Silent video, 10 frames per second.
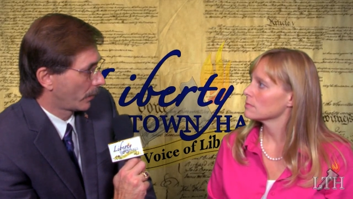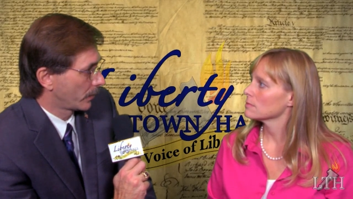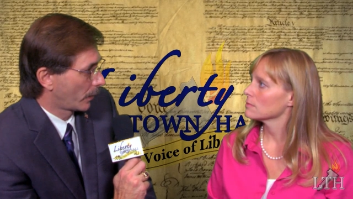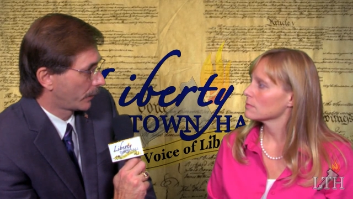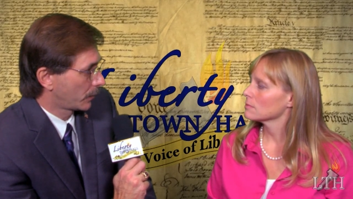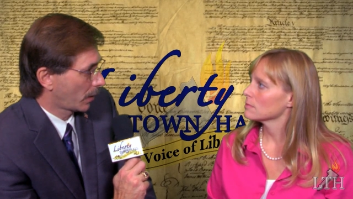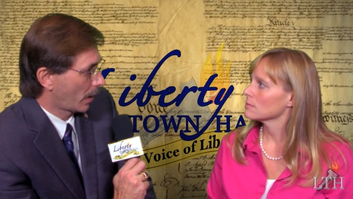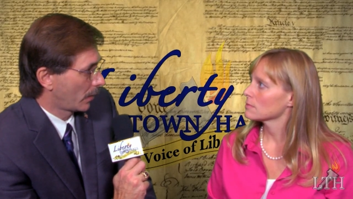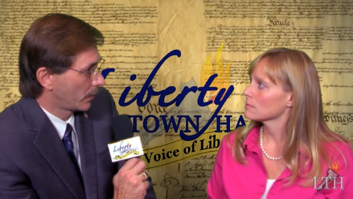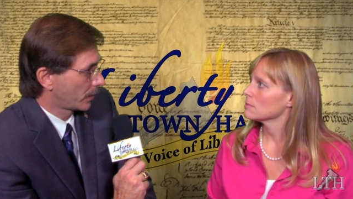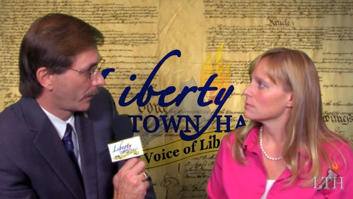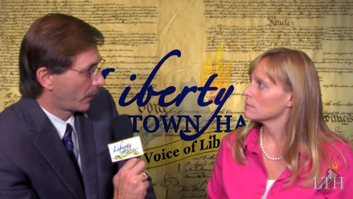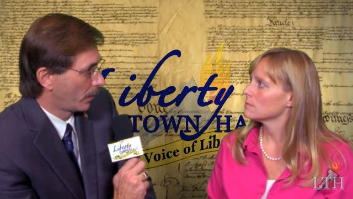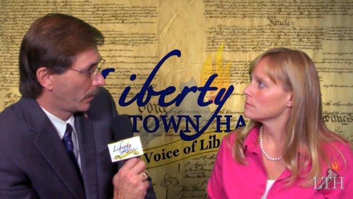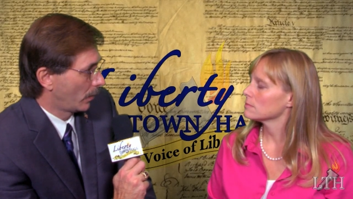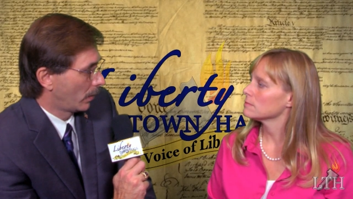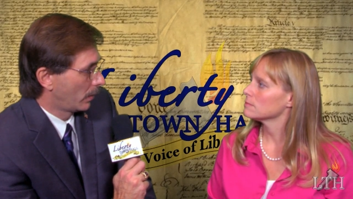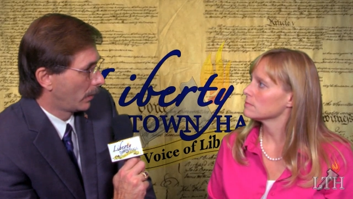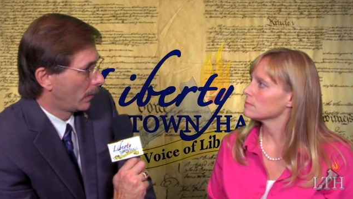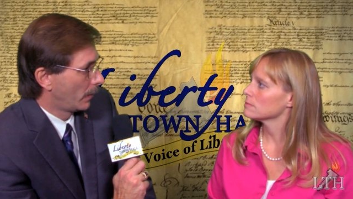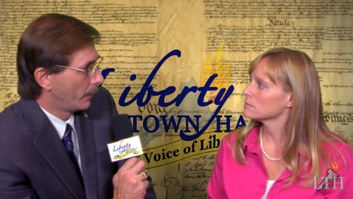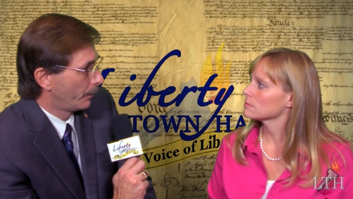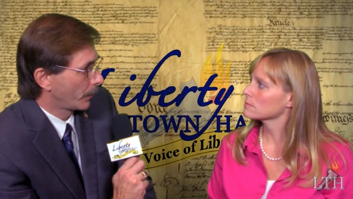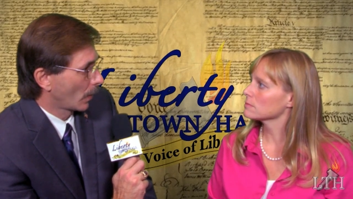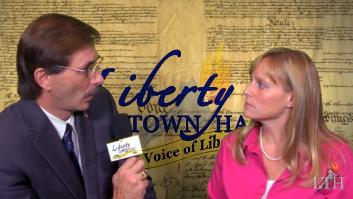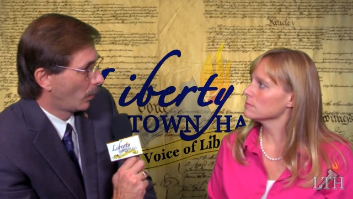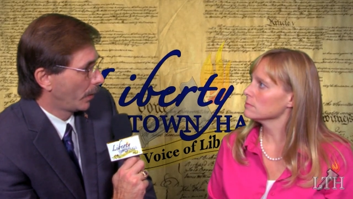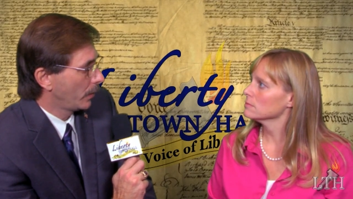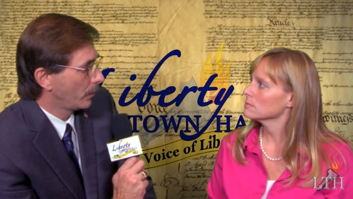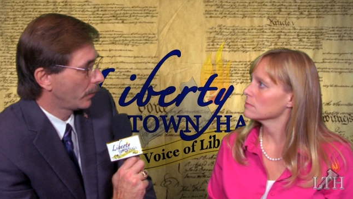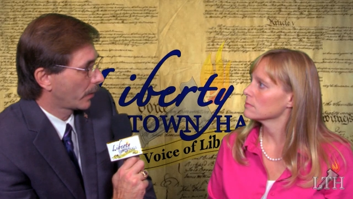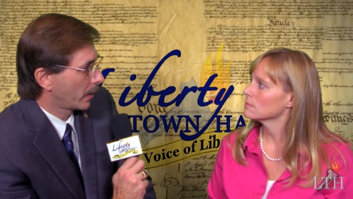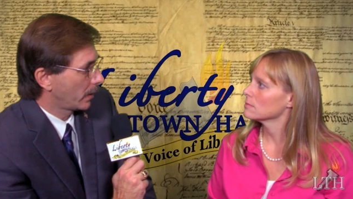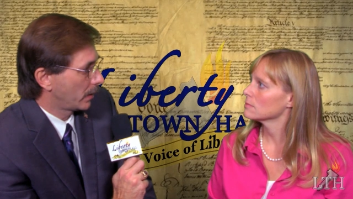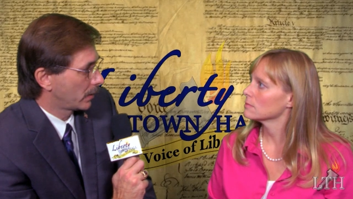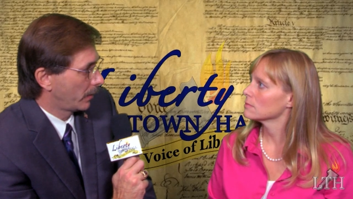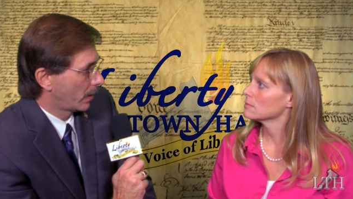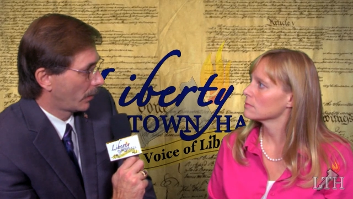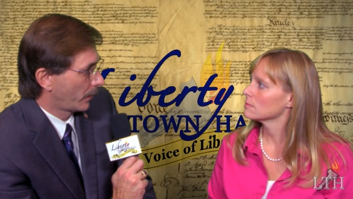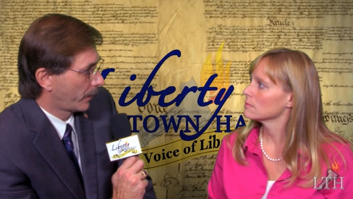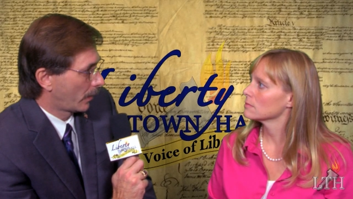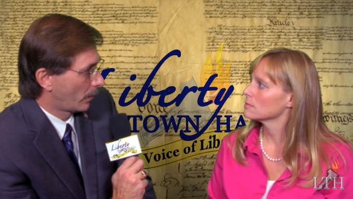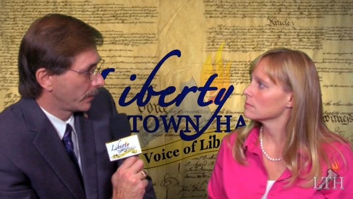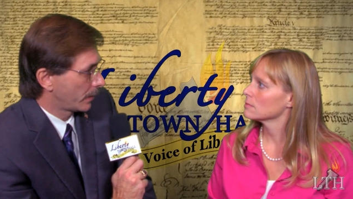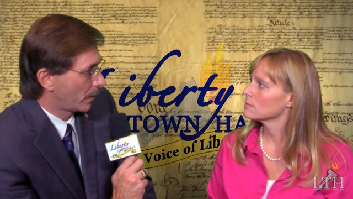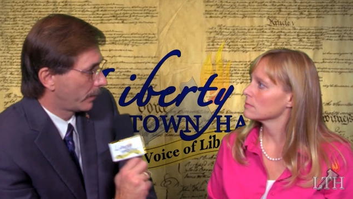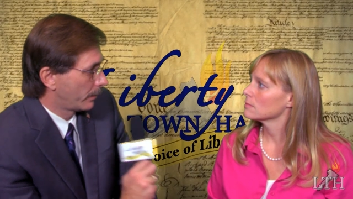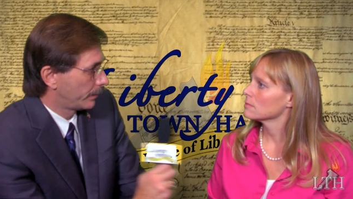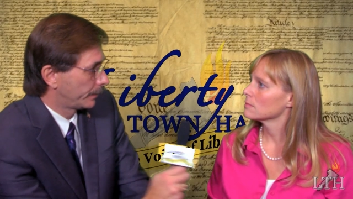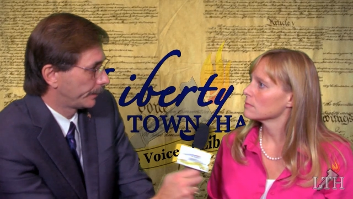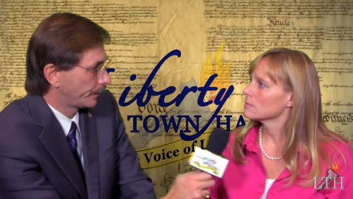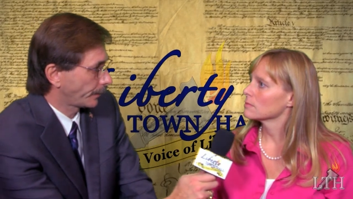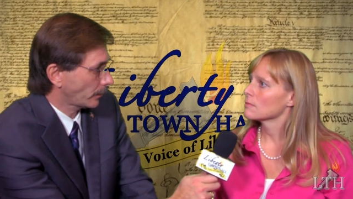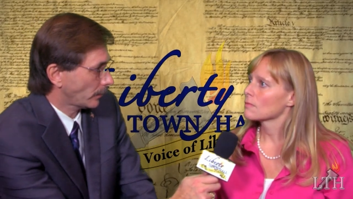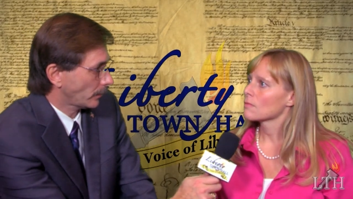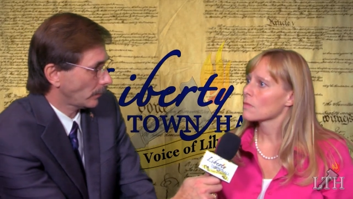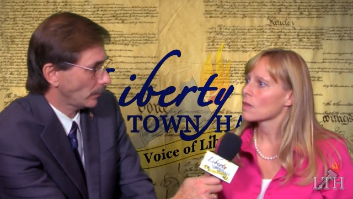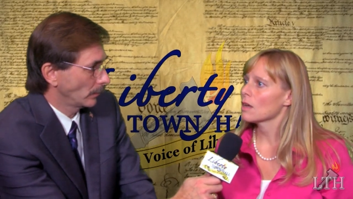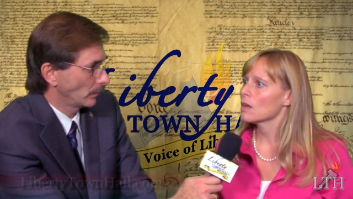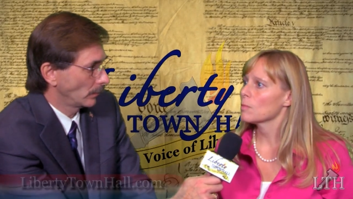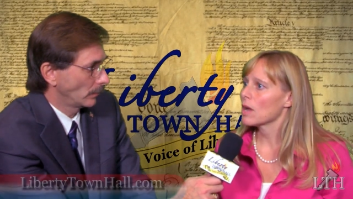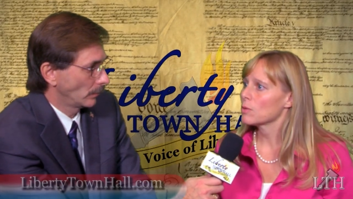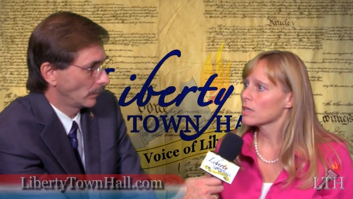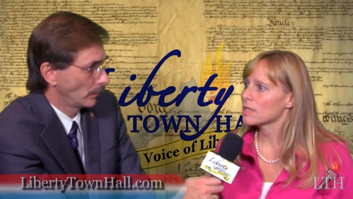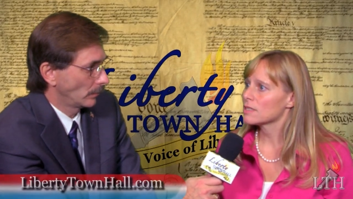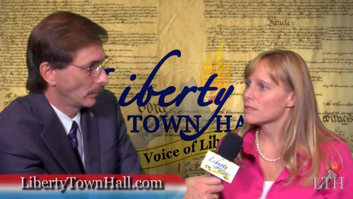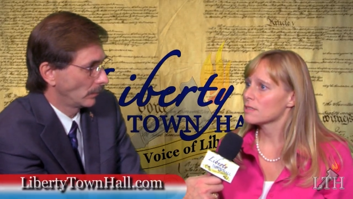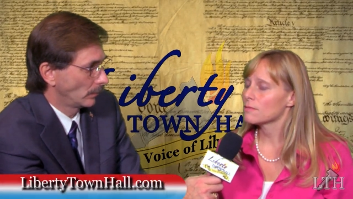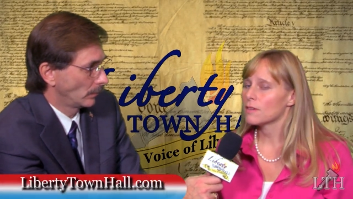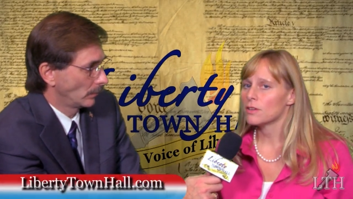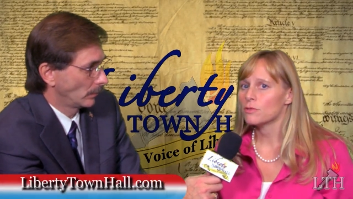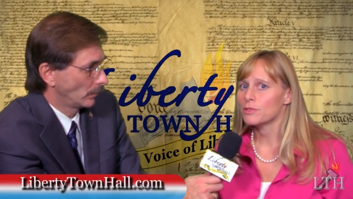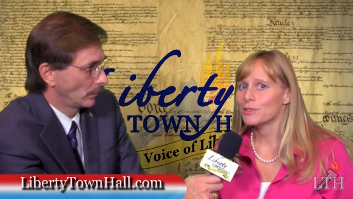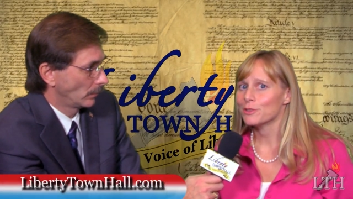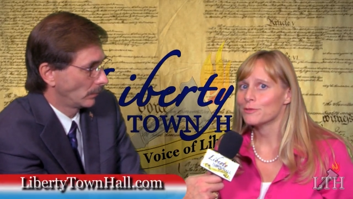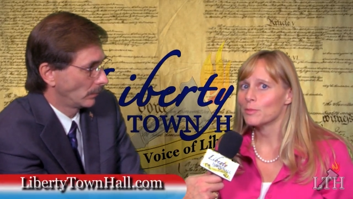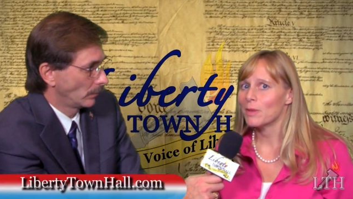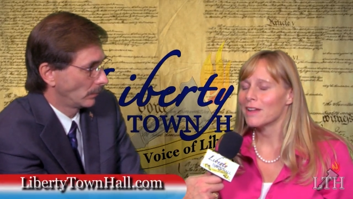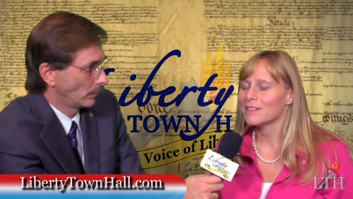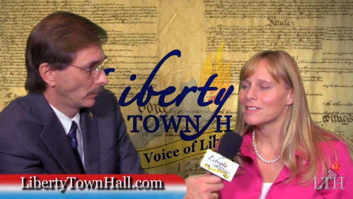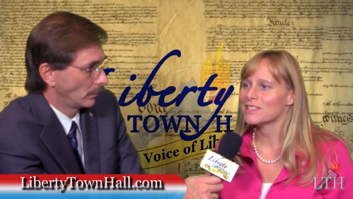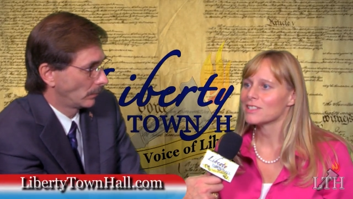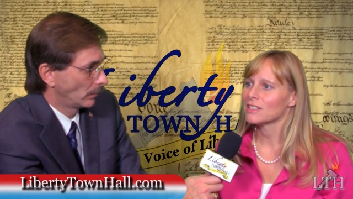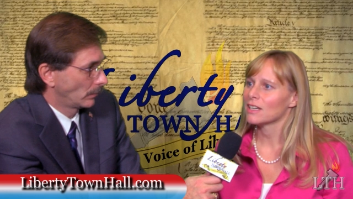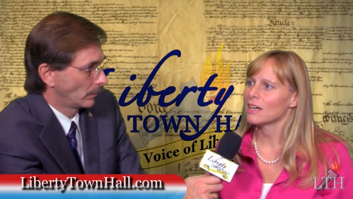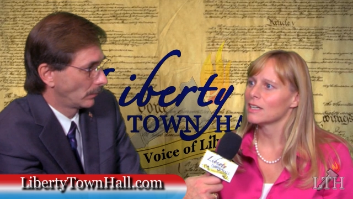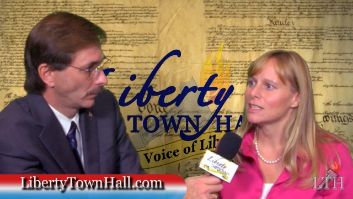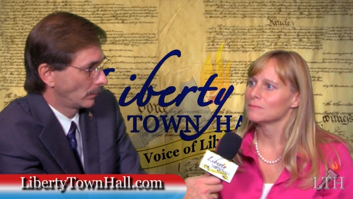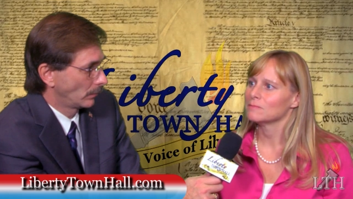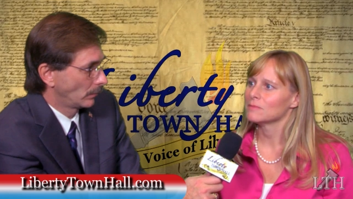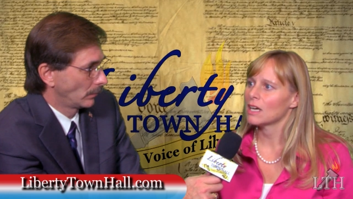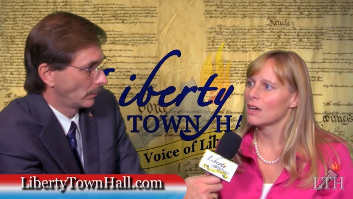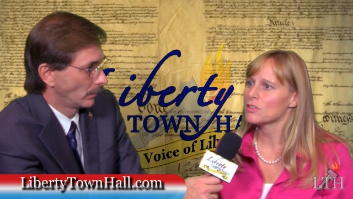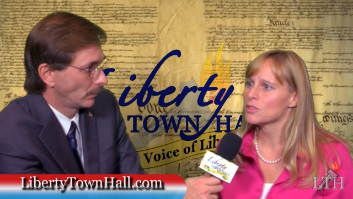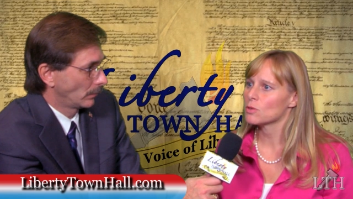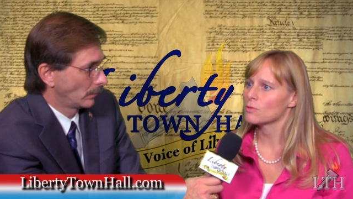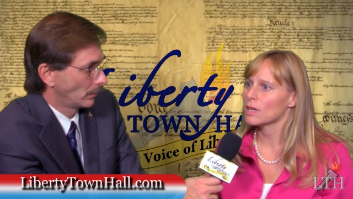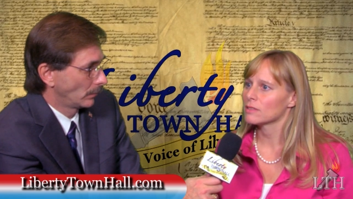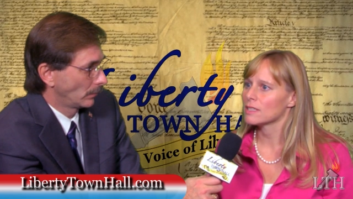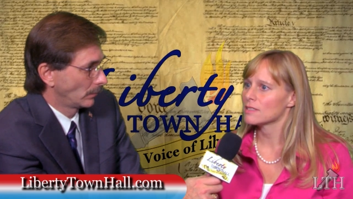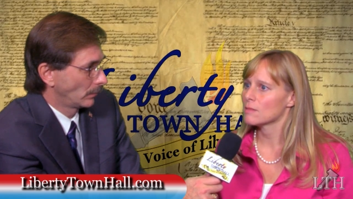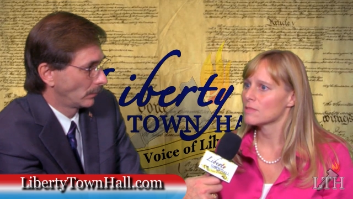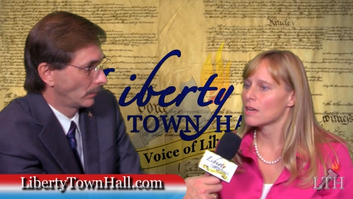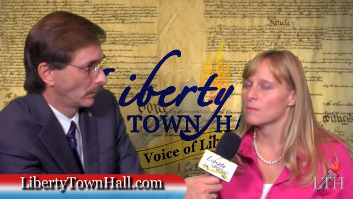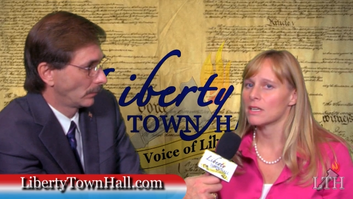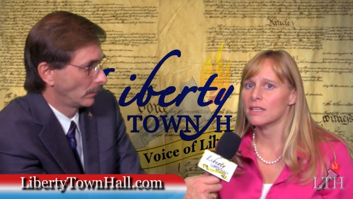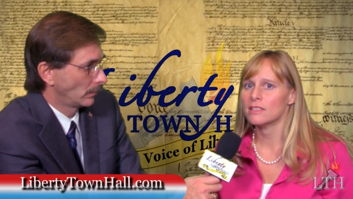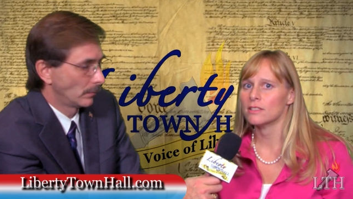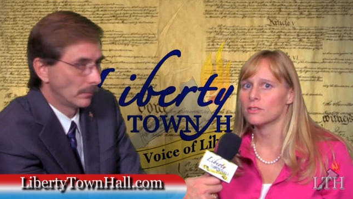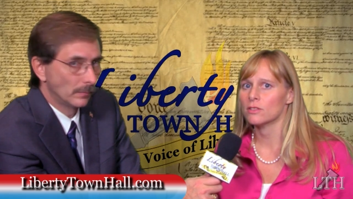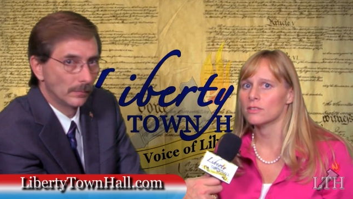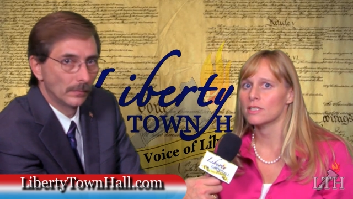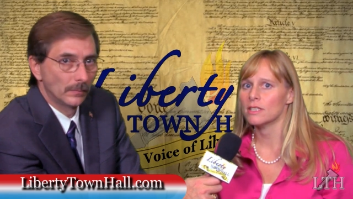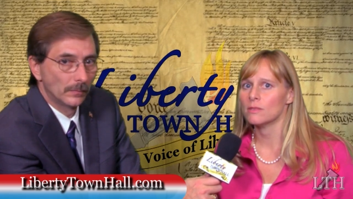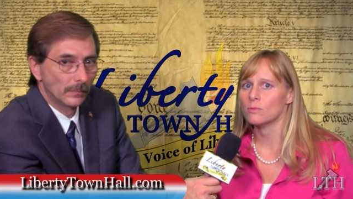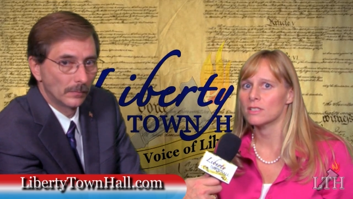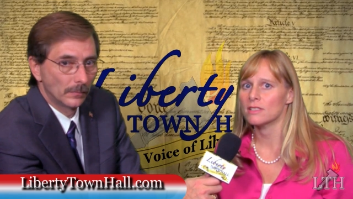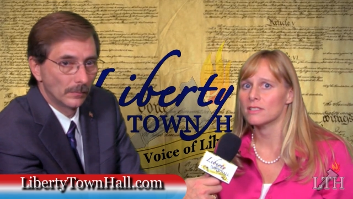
Speaker 1: Reserve's charter is up for renewal. What do you think needs to be done with the Federal Reserve?
Speaker 2: Um, I would like to see the Federal Reserve abolished. Um, also, around that same time in 1913 was